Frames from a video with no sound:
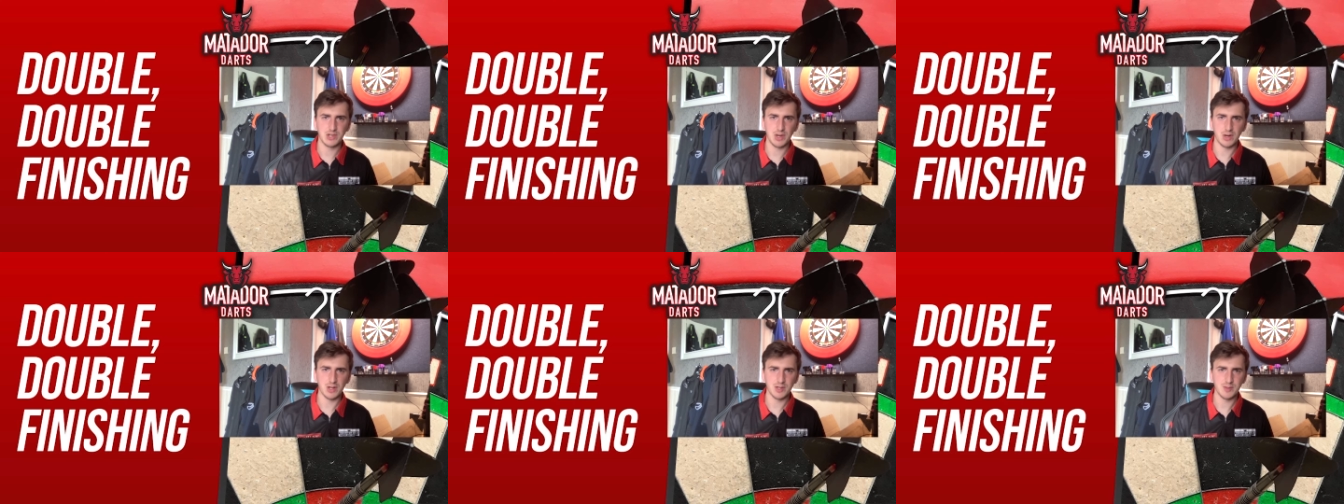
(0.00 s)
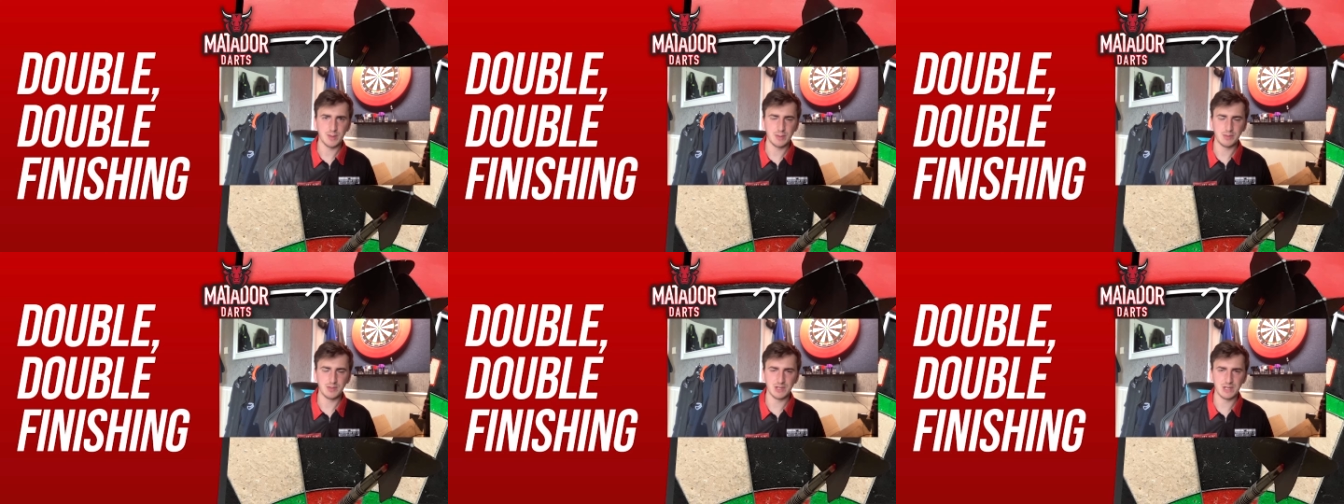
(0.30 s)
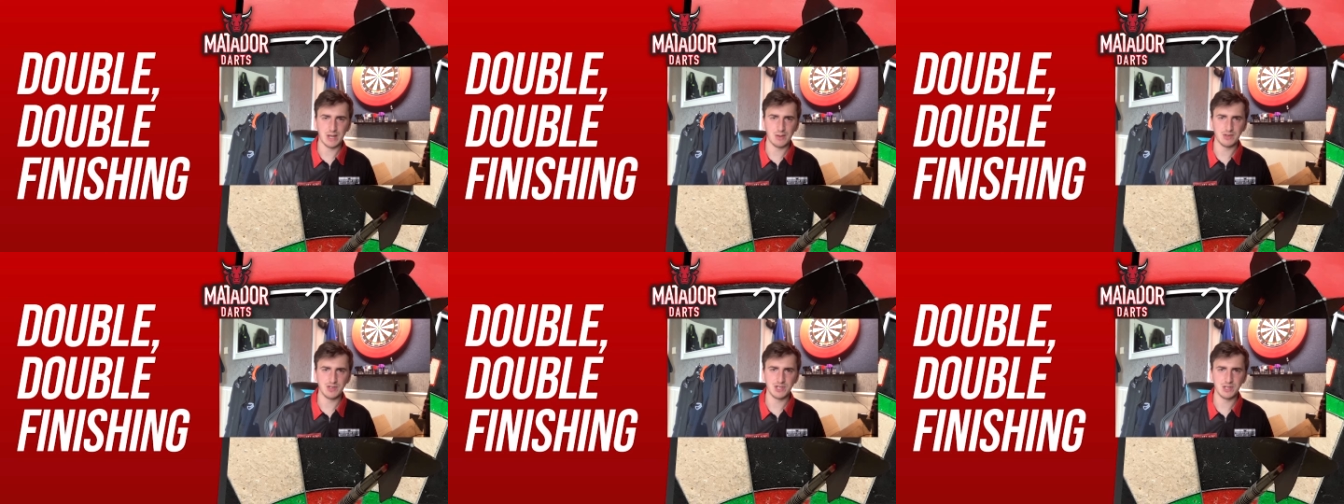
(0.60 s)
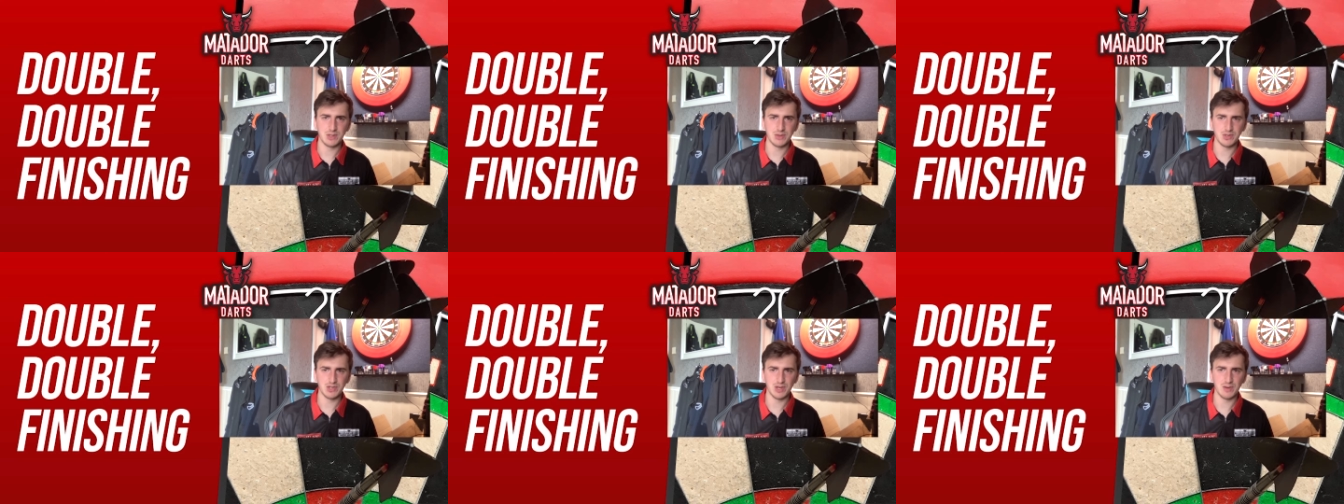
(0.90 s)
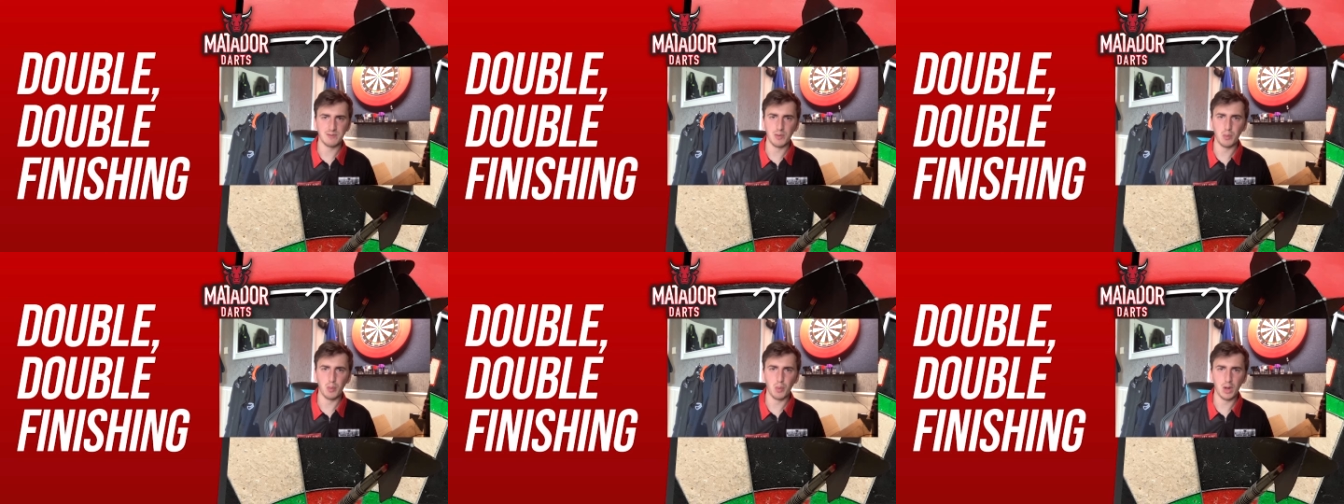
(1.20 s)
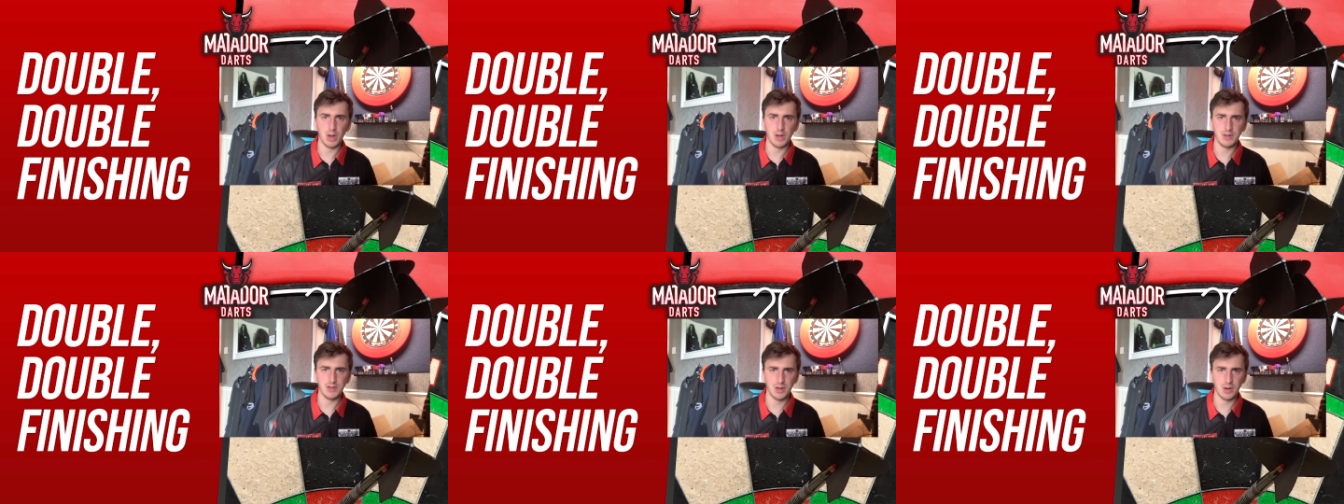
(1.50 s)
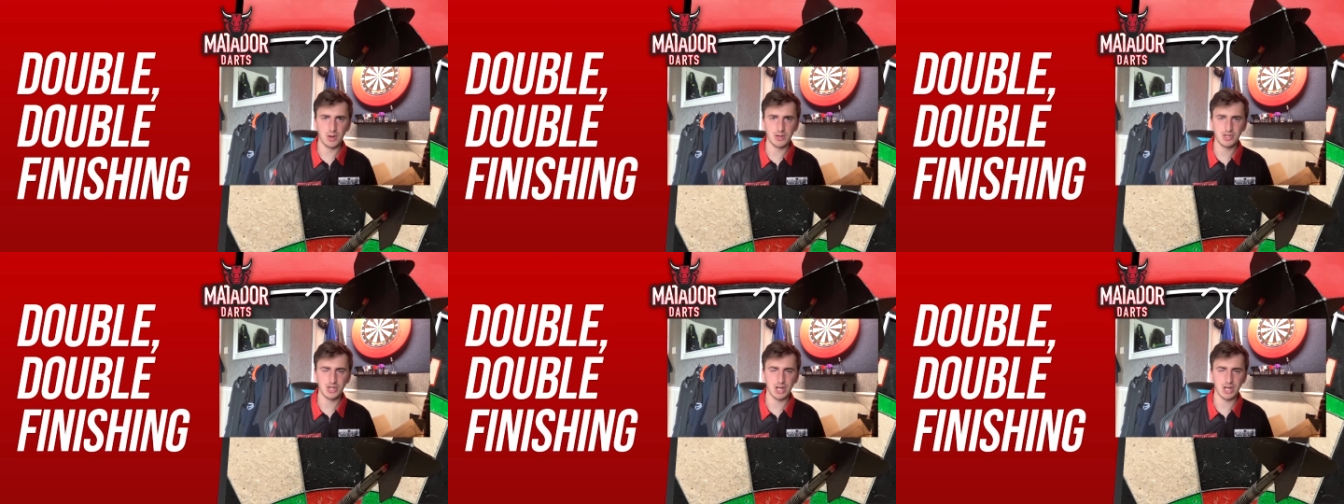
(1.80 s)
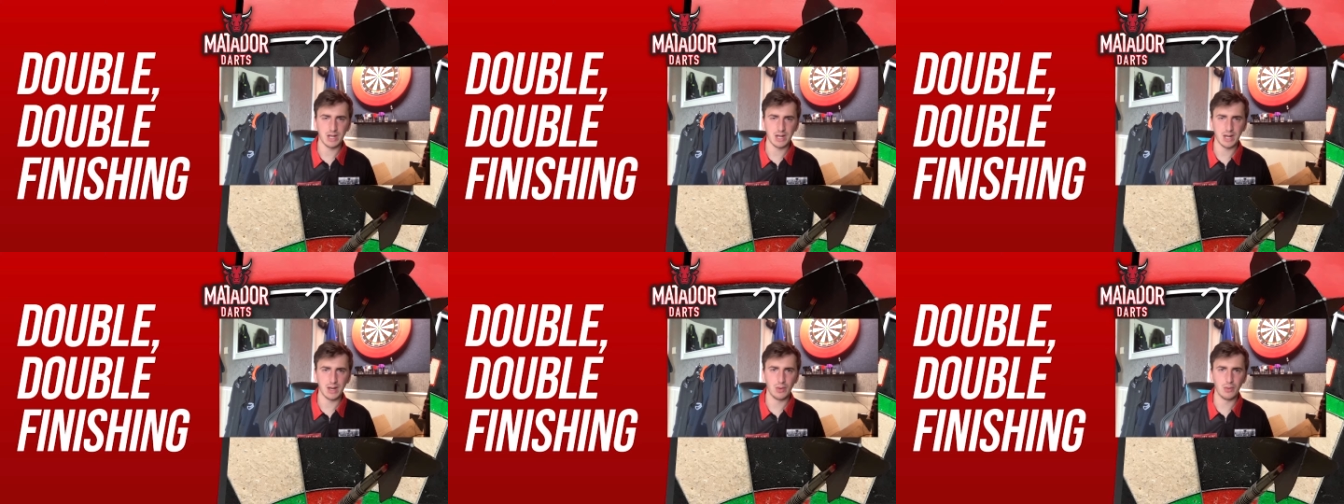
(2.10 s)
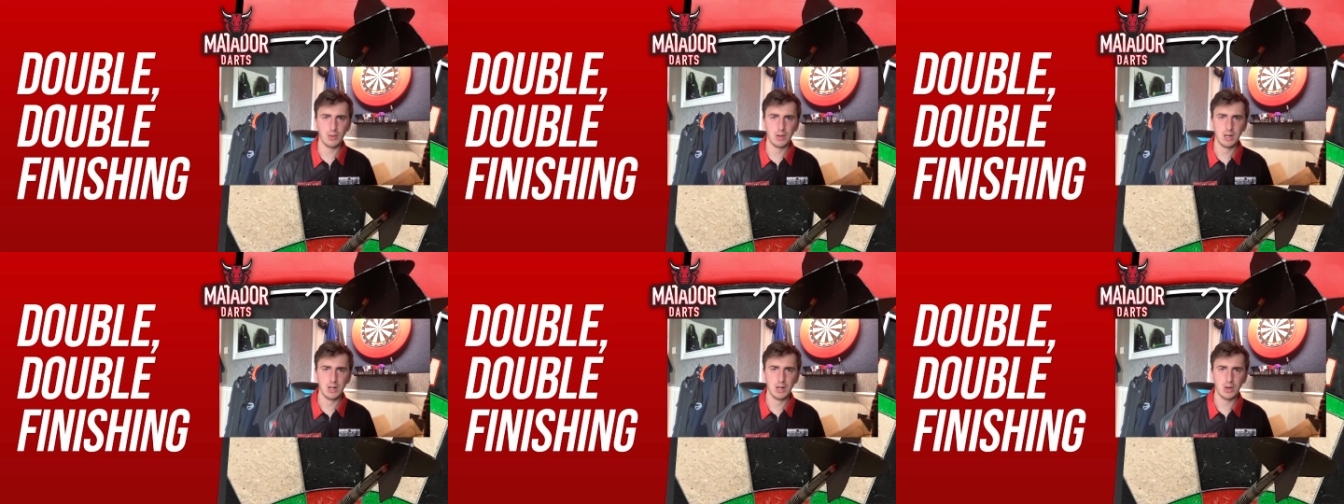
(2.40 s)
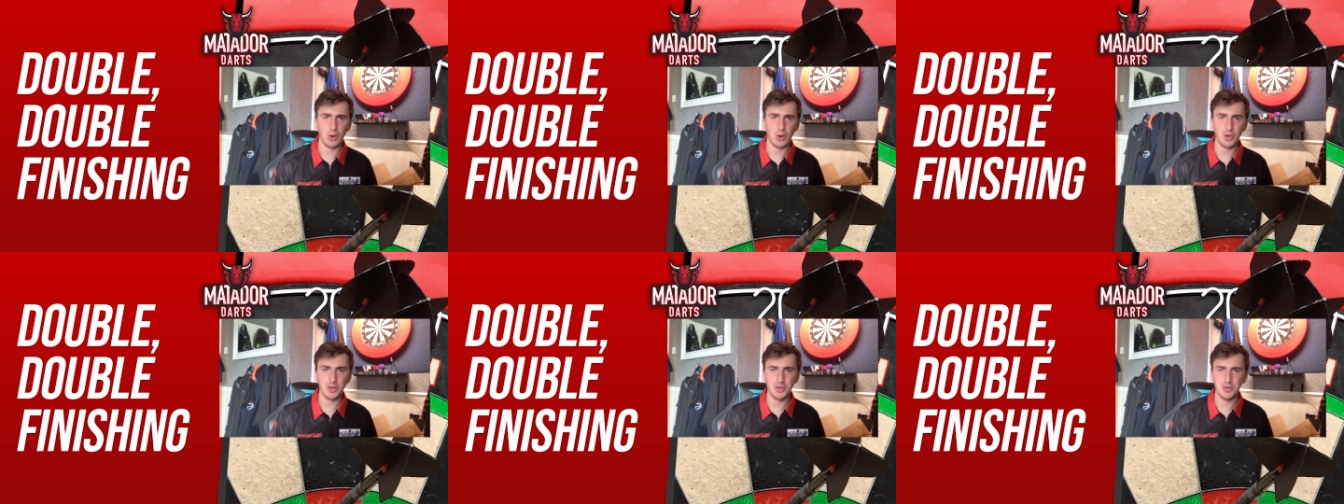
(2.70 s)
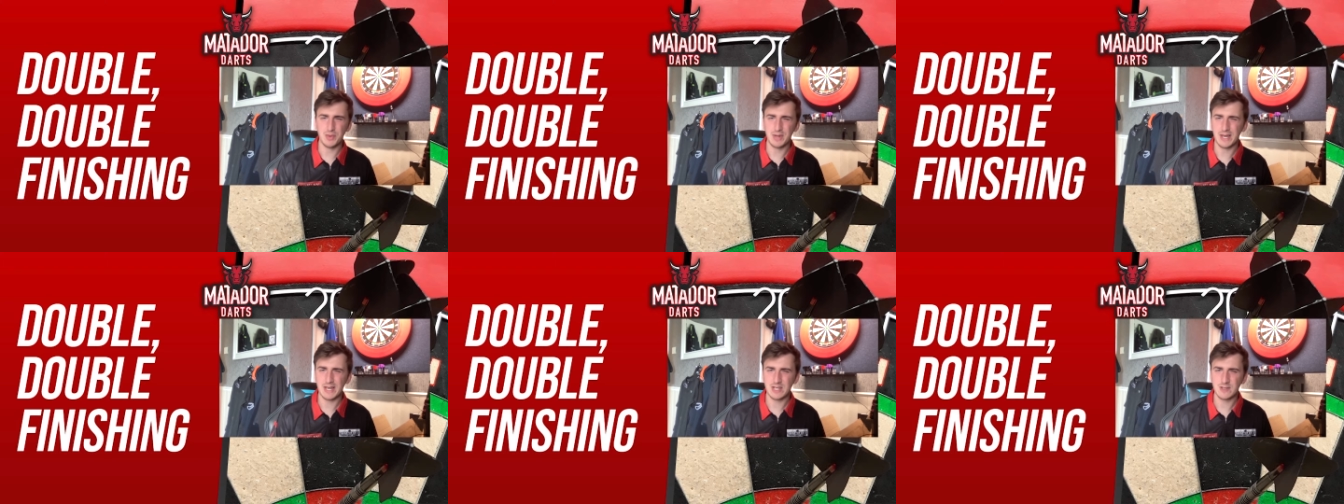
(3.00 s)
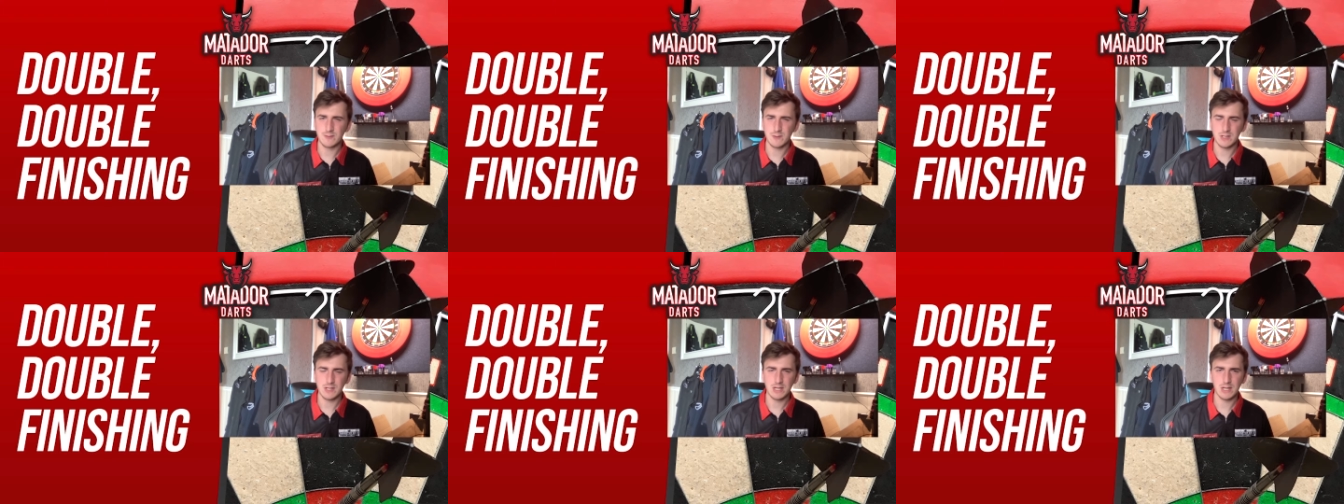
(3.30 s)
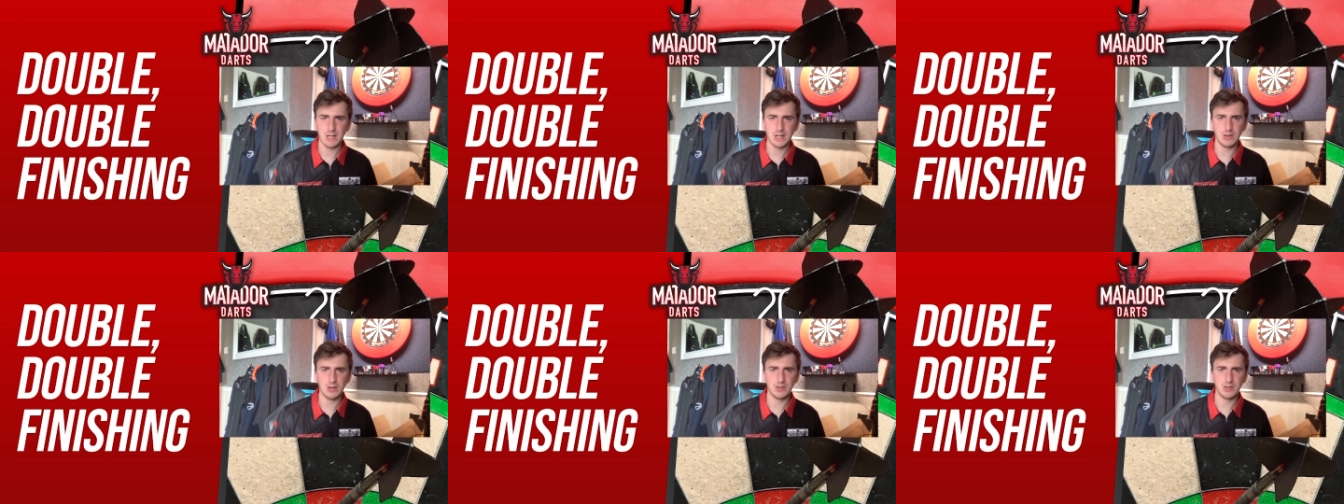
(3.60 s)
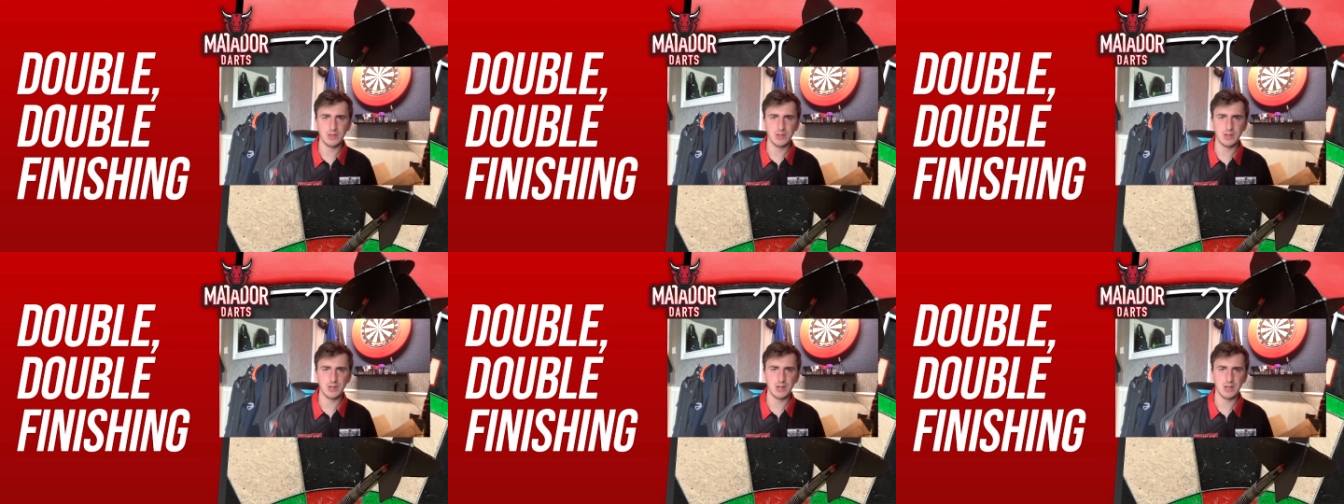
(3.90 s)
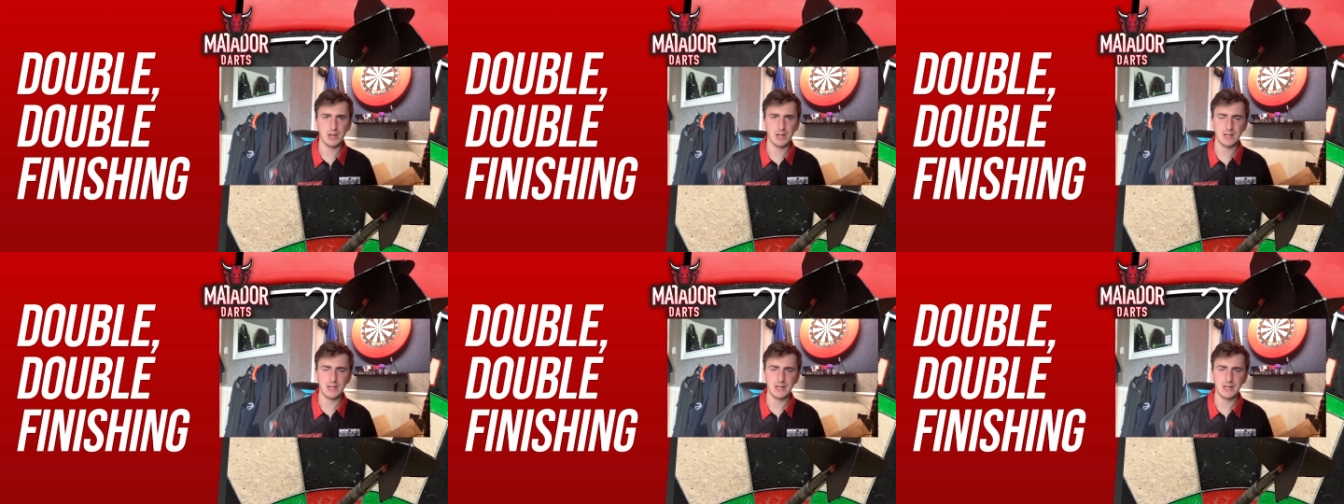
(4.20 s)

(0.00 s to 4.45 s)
dart to be able to guarantee yourself a 1 dart checkout on your next visit. And at